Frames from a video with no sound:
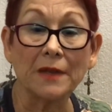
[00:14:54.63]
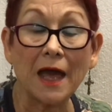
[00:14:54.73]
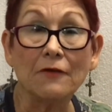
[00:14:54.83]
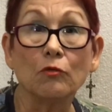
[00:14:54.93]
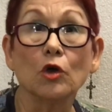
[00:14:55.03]

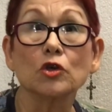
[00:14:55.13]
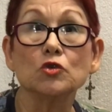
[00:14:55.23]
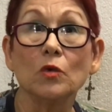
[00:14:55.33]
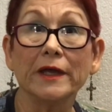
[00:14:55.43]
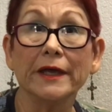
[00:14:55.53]
I've worked
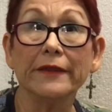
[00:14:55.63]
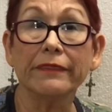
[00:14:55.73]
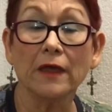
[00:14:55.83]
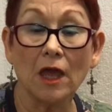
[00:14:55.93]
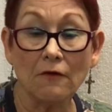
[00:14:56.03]
with,
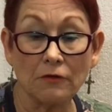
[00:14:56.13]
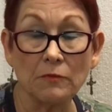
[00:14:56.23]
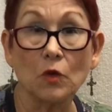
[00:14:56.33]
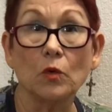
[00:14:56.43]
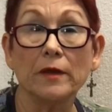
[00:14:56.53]
from
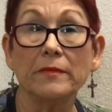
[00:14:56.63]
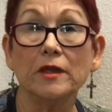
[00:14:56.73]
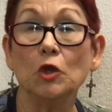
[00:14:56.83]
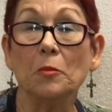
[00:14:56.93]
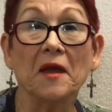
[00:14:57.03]
the
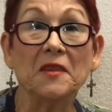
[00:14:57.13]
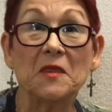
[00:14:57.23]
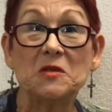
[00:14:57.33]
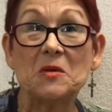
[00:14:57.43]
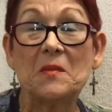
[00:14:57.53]
women who make
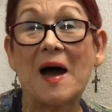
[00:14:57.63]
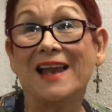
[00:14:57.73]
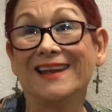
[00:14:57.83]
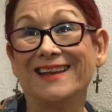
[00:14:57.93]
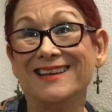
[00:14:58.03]
the
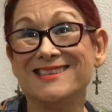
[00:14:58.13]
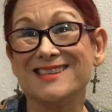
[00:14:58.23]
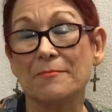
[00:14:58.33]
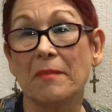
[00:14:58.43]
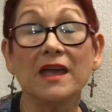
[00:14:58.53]
tamales
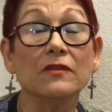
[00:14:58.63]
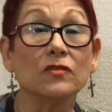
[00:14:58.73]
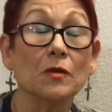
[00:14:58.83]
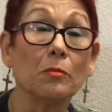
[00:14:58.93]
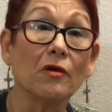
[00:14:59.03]
and
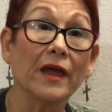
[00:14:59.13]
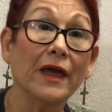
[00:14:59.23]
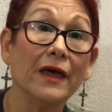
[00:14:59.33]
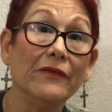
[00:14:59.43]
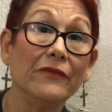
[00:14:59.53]
bake the
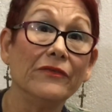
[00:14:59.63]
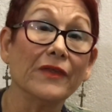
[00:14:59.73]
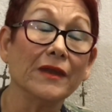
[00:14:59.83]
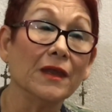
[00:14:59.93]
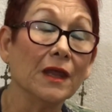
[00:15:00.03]
breads
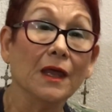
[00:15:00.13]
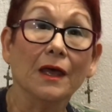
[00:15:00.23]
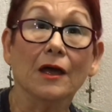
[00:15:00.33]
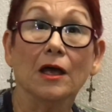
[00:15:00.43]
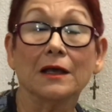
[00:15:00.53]
and
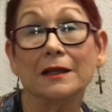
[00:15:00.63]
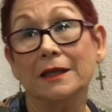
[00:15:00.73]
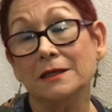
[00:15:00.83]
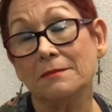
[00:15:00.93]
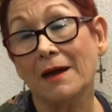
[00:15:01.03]

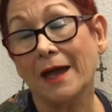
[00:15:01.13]
cleaned my